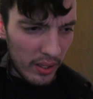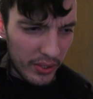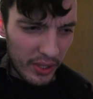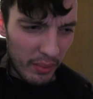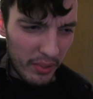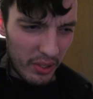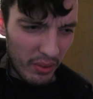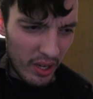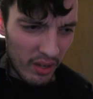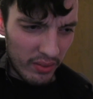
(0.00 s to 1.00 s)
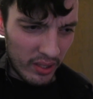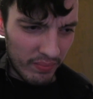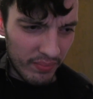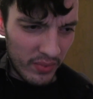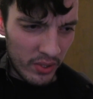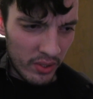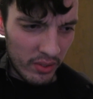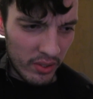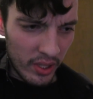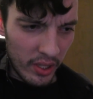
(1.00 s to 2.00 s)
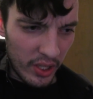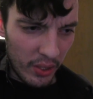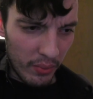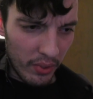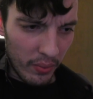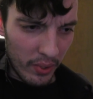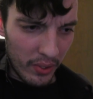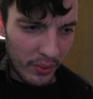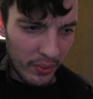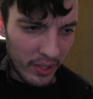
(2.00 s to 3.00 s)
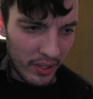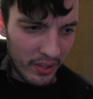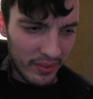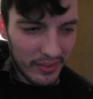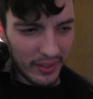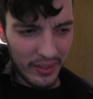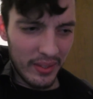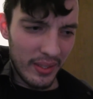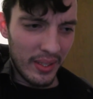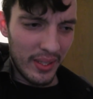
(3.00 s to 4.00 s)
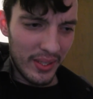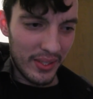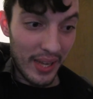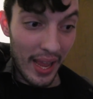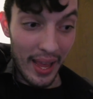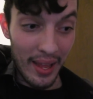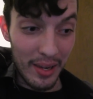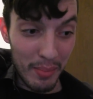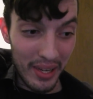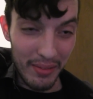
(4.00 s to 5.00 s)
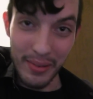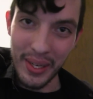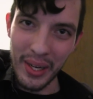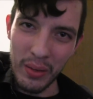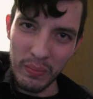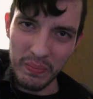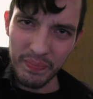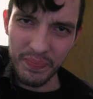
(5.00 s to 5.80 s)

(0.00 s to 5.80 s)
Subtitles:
I'll start with you, Coughlin, since you were the one who just had to make a video.